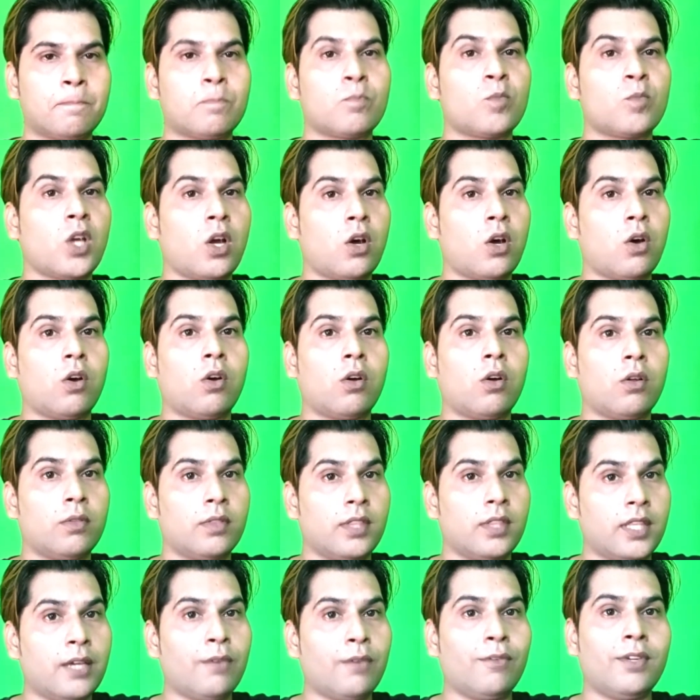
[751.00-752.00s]
or
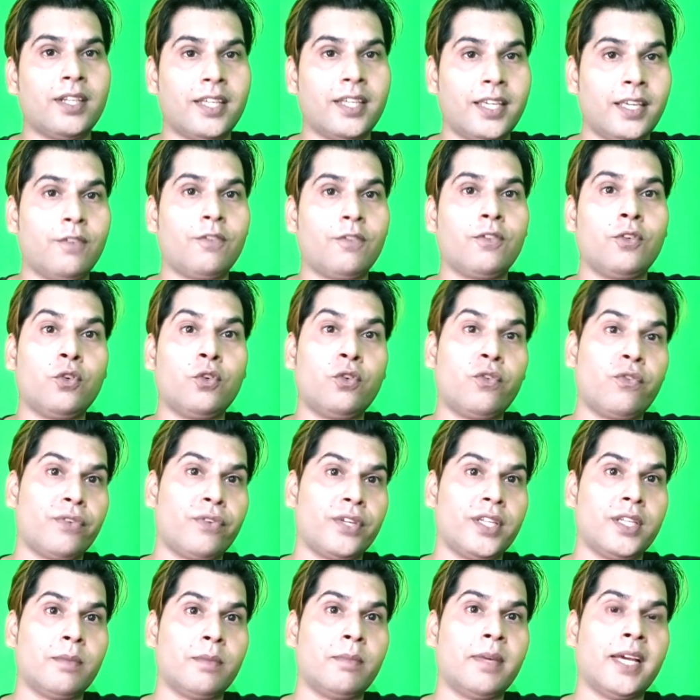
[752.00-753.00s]
they will give you
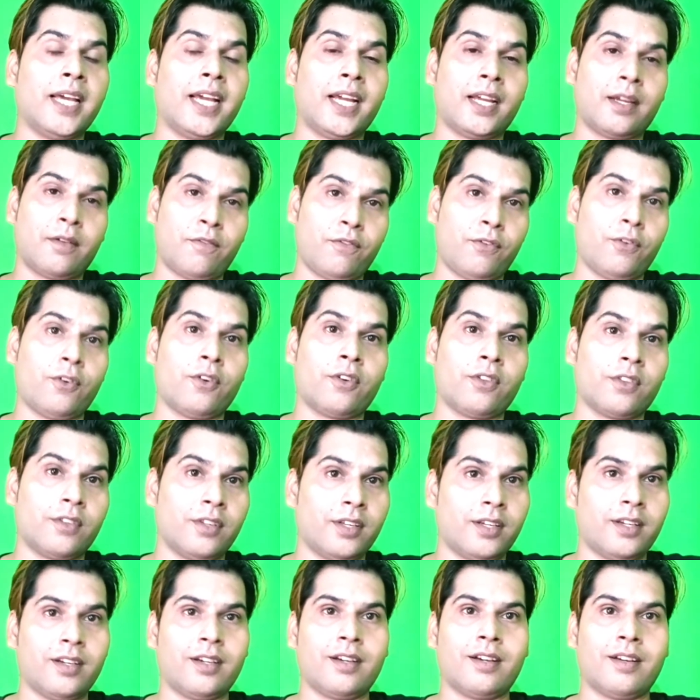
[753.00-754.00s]
feedback for
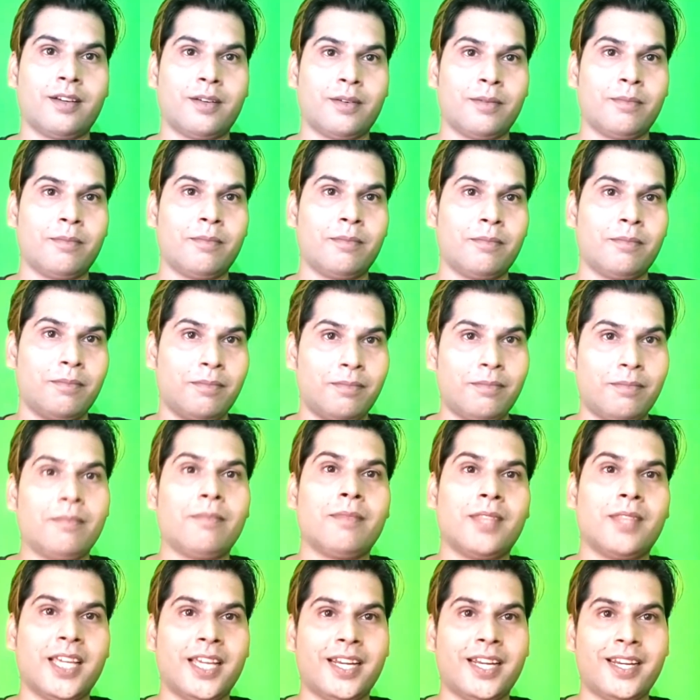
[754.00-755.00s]

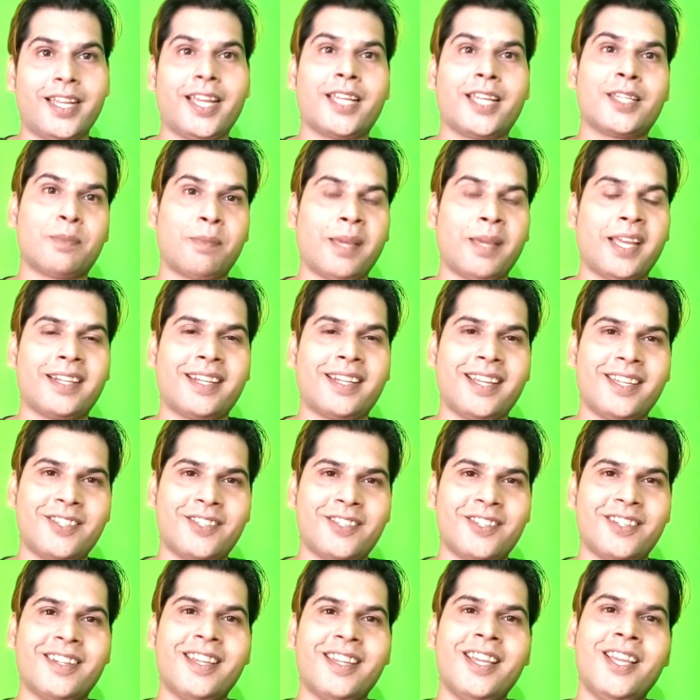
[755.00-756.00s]
their
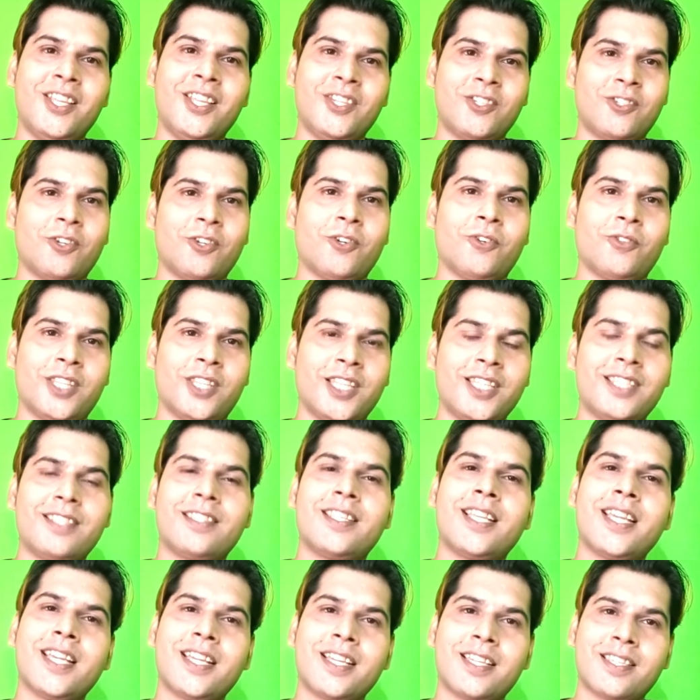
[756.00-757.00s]
expectation. So this
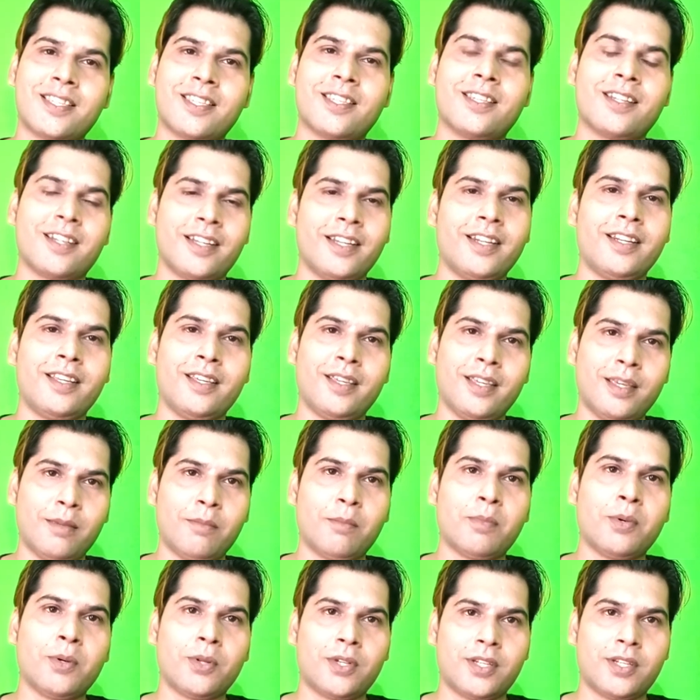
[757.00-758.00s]
thing is really
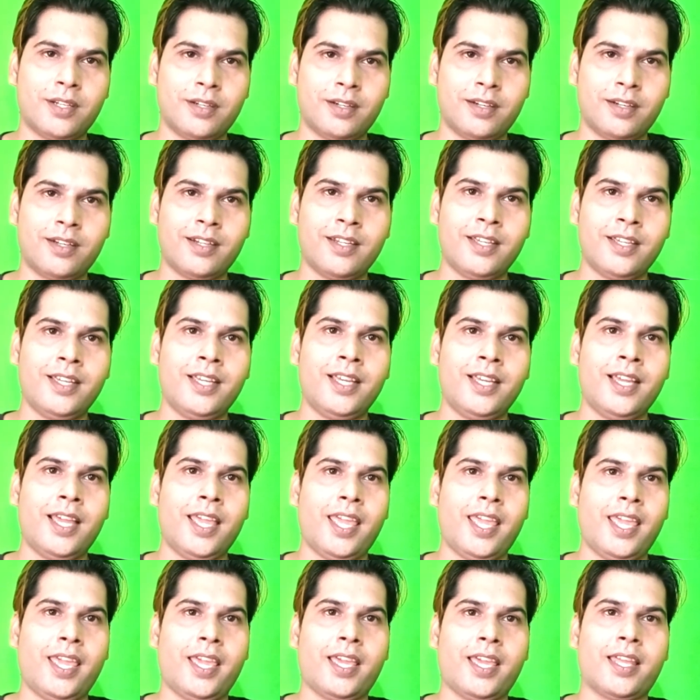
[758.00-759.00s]
important,
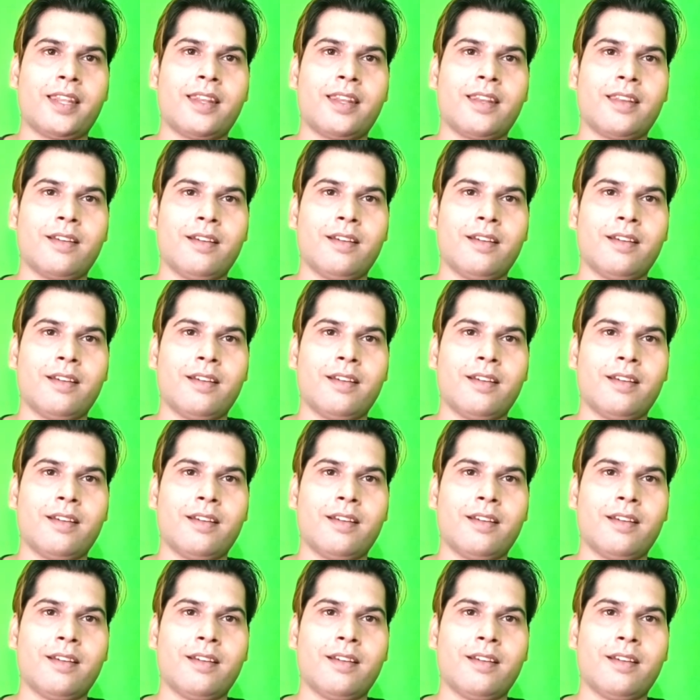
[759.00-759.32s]
and